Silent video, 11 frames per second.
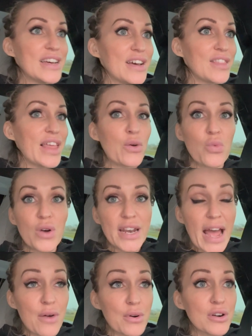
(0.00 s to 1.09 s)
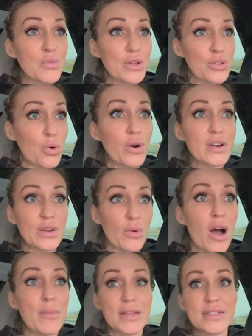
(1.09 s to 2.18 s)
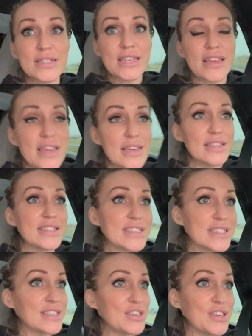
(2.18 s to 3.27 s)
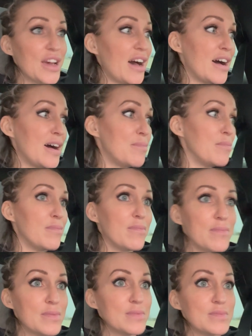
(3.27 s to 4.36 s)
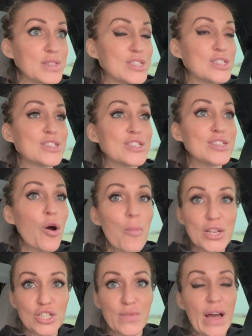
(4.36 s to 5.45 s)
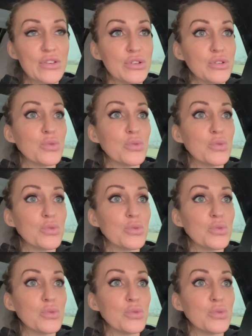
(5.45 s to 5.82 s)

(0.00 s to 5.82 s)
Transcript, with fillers: like one hour with Courtney Robbins is um, so much value.